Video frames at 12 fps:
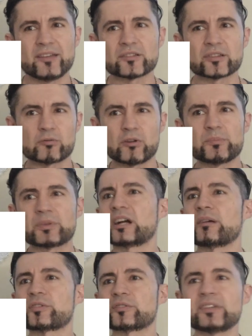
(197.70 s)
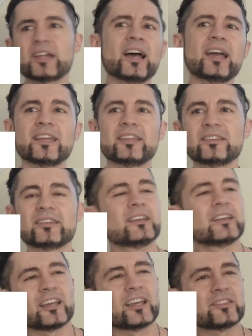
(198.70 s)
a Squall becomes her knight,
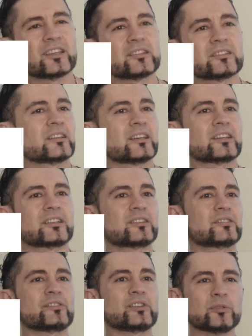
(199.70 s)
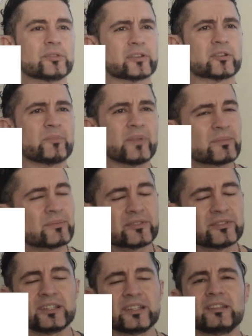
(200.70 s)
and then, like, she loses her
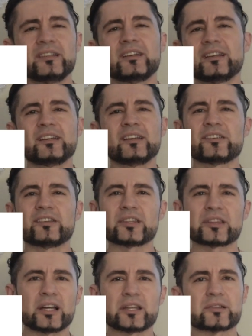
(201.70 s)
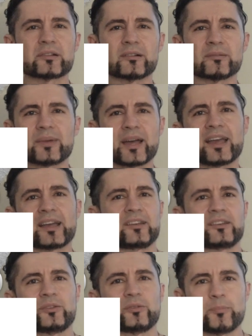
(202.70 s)
memory, she decides to come back
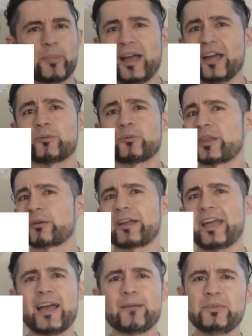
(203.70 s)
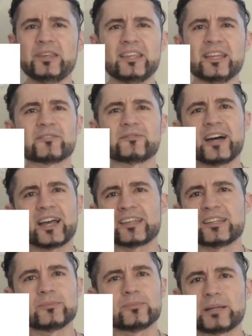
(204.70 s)
to the past when they were happy and find
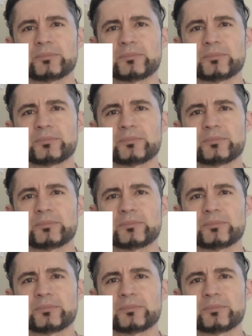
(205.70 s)
them, blah,